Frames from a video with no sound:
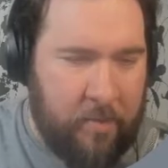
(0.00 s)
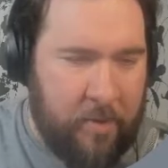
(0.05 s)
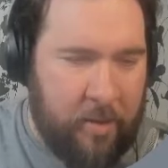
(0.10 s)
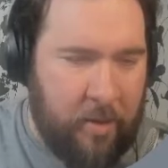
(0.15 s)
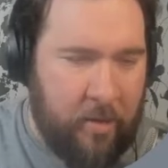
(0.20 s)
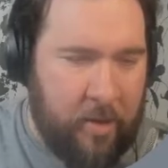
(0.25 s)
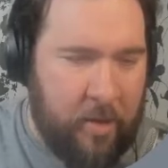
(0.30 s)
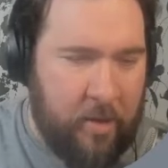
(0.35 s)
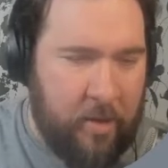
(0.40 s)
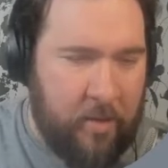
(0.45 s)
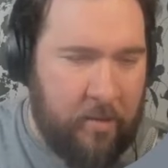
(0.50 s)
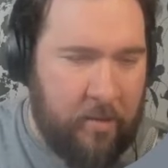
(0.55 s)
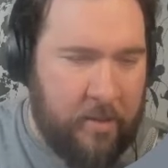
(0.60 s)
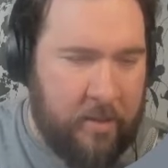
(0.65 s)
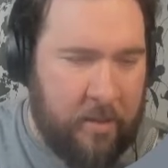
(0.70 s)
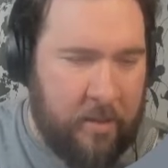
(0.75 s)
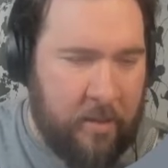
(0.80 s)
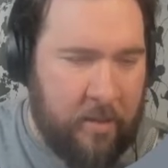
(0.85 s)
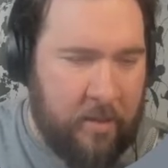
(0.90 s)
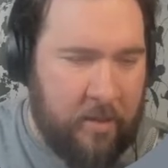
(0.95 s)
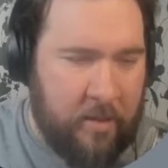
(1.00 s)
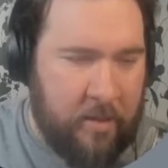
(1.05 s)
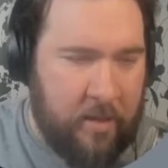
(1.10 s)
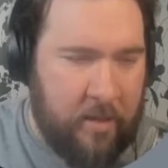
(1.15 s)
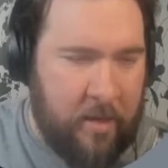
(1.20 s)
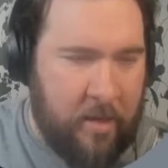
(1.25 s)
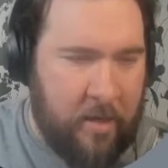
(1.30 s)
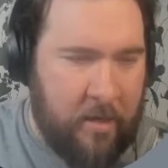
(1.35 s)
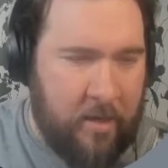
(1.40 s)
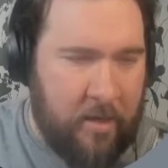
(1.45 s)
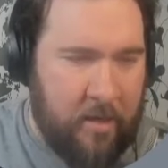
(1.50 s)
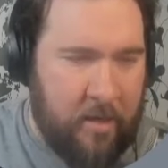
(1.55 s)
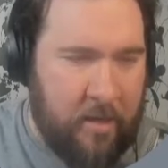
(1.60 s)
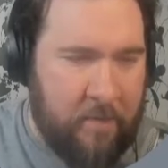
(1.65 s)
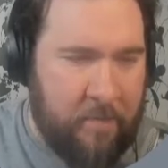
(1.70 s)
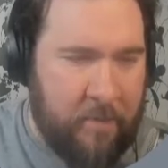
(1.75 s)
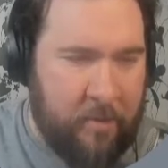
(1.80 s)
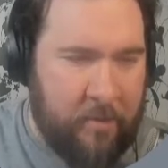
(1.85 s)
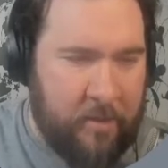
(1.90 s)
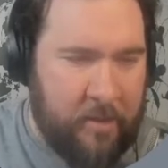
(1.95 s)
You can use
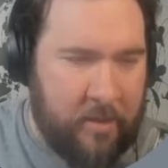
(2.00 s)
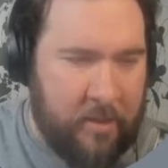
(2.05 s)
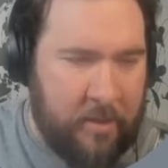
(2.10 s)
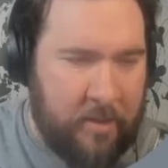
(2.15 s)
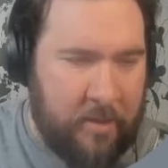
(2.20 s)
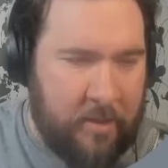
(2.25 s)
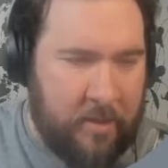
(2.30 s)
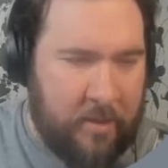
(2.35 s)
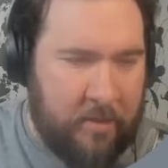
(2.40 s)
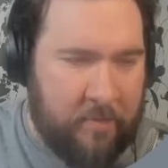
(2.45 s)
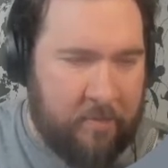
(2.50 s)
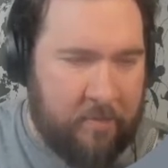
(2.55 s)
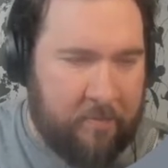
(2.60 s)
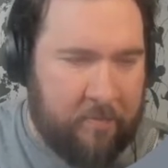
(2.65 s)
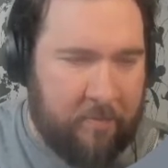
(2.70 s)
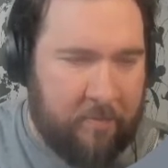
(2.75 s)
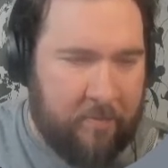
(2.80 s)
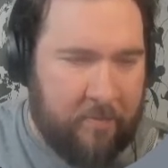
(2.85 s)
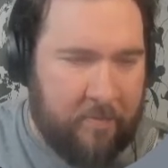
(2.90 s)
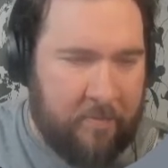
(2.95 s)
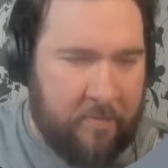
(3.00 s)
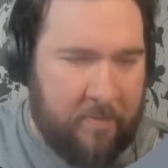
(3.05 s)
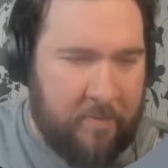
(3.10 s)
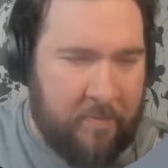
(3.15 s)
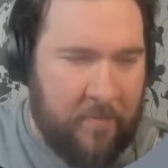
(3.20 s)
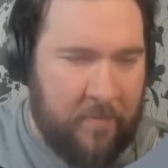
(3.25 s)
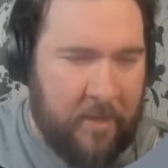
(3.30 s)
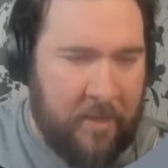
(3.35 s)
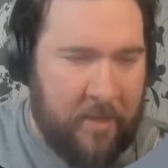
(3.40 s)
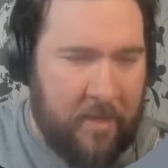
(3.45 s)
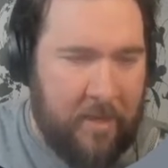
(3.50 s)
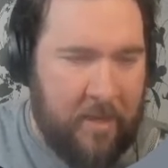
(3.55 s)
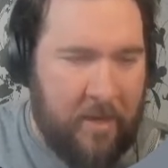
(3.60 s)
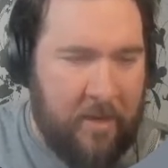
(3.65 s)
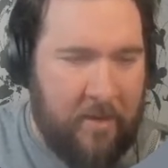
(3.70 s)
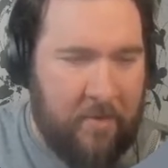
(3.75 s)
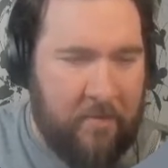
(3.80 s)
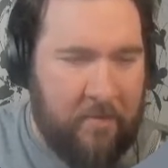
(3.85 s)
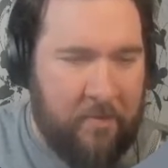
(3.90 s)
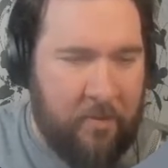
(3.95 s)
emojis
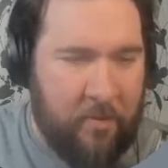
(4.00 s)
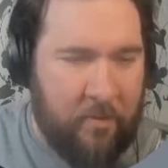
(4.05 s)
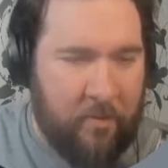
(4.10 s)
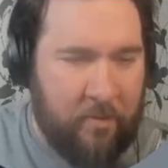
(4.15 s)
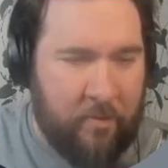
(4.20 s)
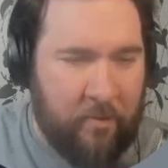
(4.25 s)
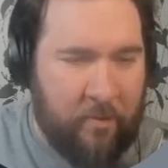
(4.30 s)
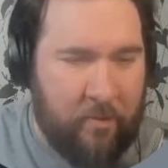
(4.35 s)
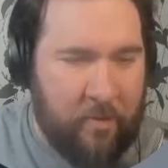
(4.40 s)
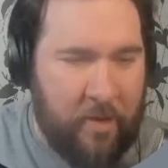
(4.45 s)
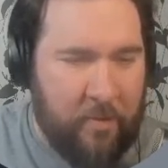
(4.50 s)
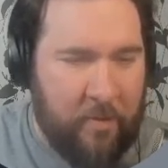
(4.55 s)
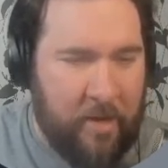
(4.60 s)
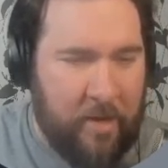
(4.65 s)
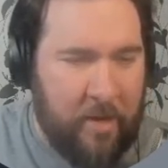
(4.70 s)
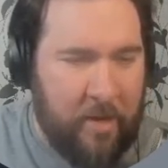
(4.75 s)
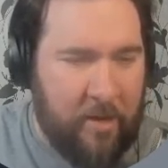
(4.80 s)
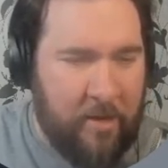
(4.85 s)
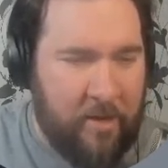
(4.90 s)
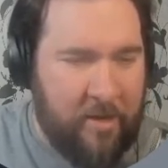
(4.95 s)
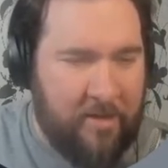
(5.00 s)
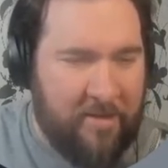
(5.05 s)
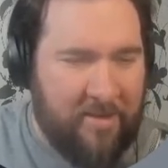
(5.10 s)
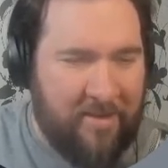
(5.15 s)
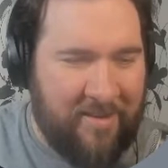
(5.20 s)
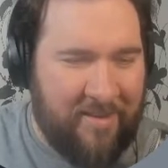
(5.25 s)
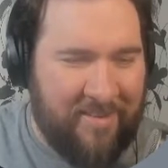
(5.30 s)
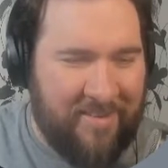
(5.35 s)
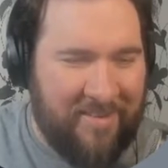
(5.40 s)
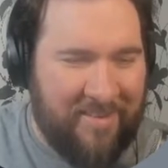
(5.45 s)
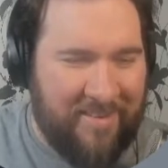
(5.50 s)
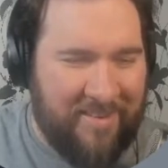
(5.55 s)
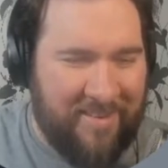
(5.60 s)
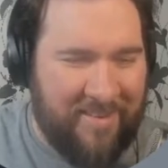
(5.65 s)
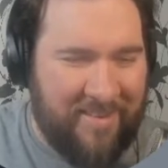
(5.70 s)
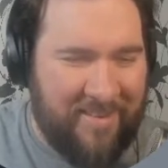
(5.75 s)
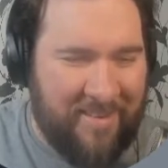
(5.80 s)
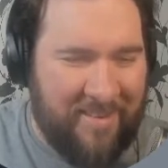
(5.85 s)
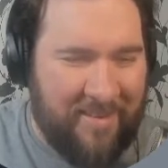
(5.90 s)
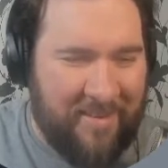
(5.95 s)
if you're all that way inclined.
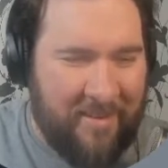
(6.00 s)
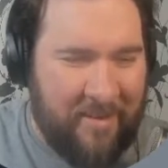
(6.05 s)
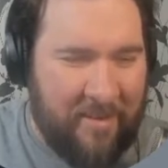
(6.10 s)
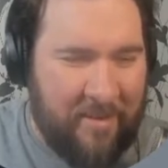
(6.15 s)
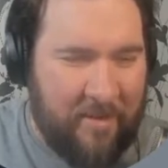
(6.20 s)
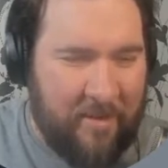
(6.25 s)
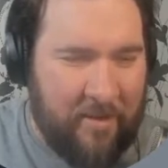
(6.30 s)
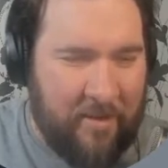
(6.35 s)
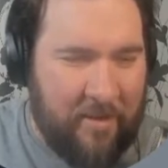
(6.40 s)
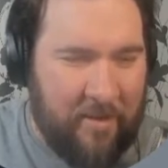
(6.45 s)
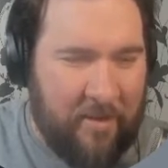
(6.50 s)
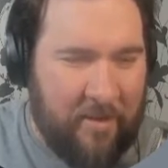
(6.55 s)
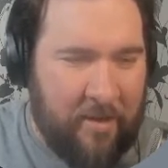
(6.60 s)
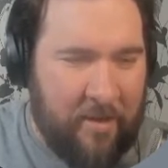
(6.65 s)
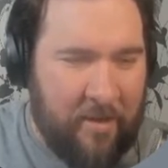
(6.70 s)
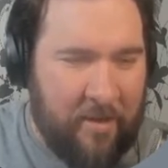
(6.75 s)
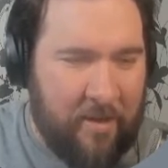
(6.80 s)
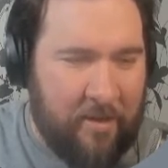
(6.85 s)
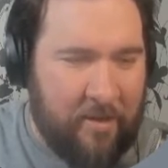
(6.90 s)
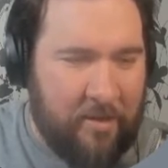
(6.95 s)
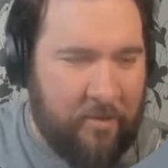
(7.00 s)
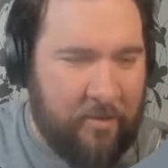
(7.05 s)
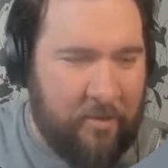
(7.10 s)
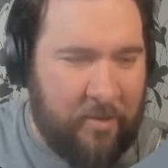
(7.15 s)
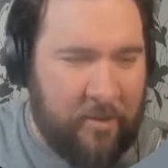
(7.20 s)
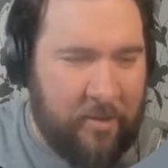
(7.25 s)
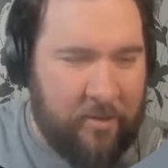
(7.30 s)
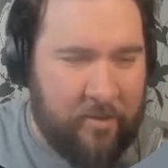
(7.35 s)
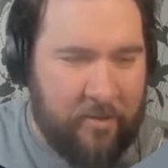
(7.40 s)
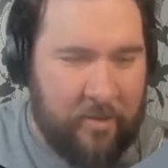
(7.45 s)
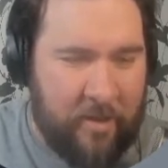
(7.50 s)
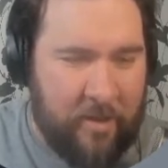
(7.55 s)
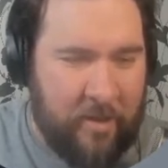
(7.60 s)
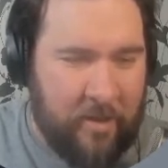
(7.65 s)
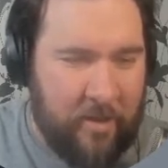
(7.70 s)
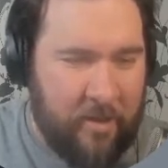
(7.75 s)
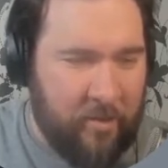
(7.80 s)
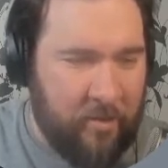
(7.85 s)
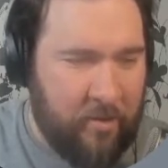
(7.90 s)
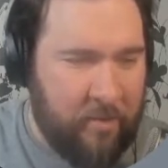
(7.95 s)
I do enjoy
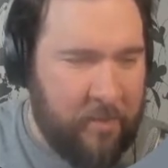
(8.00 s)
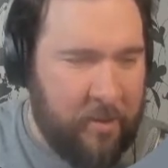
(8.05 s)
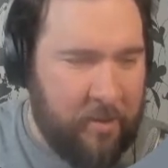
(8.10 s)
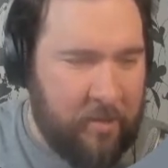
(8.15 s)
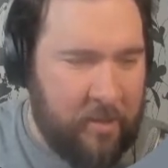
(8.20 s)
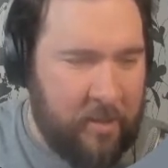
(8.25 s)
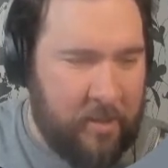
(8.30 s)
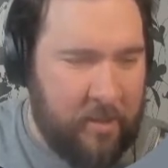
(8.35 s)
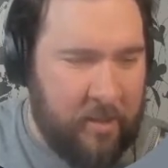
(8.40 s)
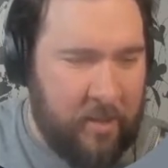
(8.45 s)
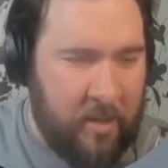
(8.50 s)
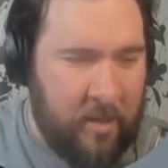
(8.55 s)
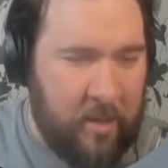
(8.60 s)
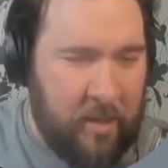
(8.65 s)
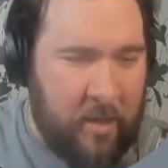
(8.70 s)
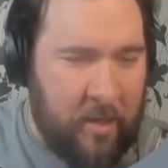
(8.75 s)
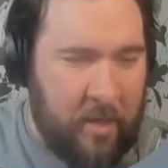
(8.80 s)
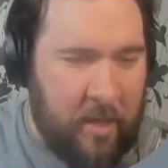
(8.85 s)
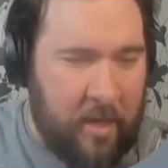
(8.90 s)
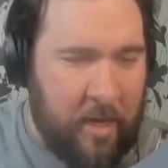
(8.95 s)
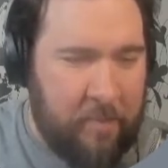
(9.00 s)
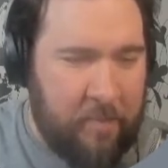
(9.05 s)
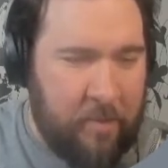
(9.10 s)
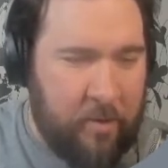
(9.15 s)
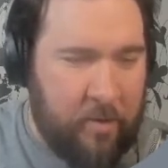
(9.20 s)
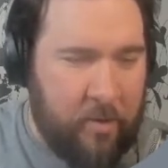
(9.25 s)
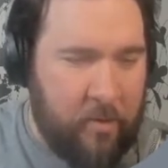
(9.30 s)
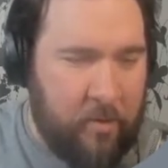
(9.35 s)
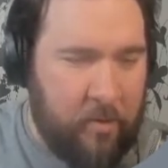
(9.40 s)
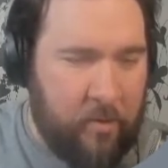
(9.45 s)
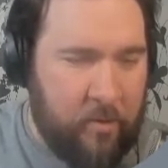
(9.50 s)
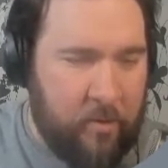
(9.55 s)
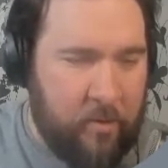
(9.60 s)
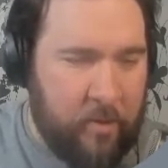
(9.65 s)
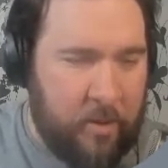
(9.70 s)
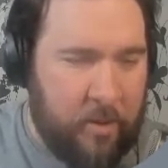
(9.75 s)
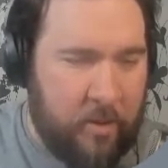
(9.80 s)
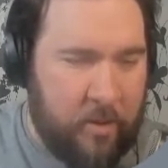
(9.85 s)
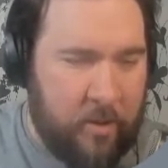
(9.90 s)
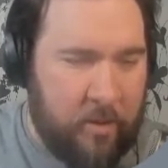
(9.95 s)
a good emoji. You can
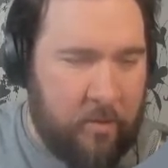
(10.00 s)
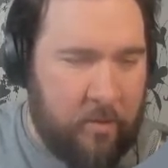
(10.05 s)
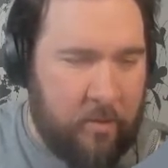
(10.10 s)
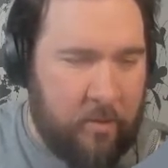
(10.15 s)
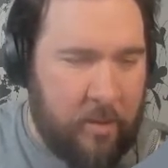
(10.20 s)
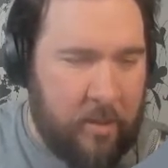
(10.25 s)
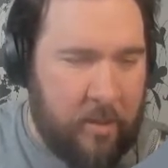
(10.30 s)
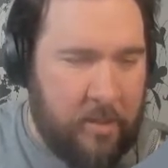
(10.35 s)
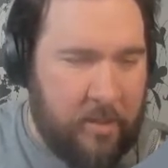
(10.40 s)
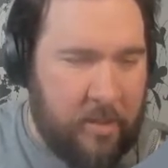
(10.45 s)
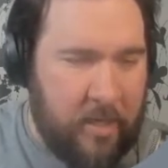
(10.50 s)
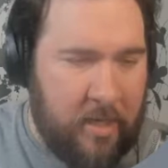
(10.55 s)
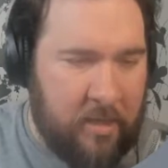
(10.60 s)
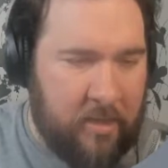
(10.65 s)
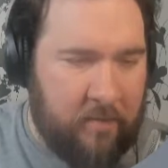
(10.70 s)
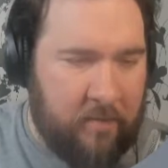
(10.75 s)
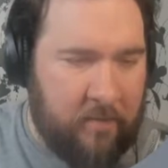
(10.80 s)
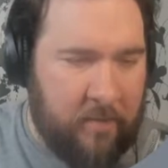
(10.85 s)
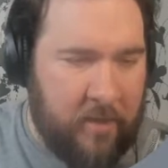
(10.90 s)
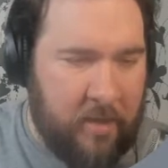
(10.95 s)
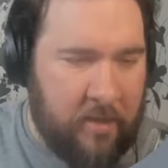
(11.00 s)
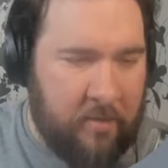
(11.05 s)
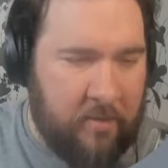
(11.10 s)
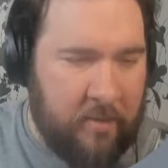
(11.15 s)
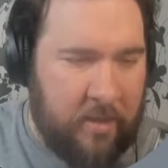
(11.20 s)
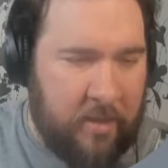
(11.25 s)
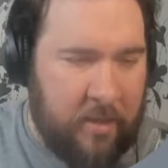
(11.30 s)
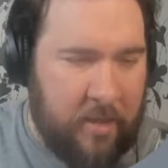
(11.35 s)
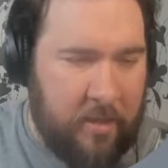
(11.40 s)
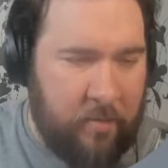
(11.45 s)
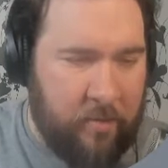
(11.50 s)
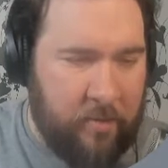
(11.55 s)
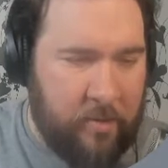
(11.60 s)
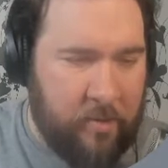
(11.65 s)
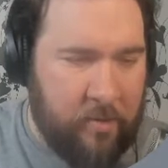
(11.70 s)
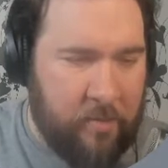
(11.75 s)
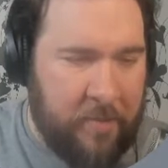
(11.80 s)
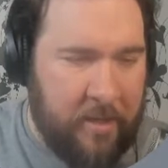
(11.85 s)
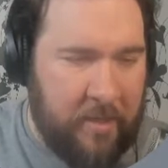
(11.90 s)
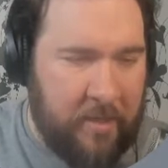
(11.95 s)
also attach files here. We'll
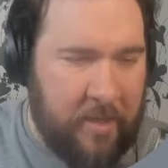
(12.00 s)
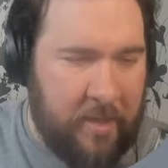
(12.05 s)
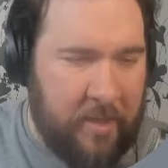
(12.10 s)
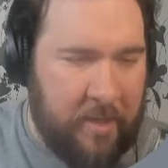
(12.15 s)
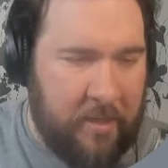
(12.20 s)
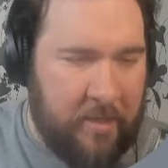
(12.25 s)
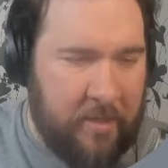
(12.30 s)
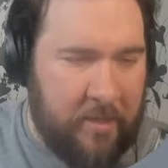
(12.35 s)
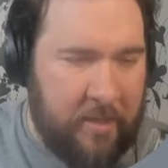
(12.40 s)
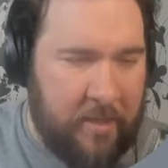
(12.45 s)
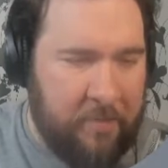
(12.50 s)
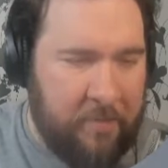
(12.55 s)
talk about that later.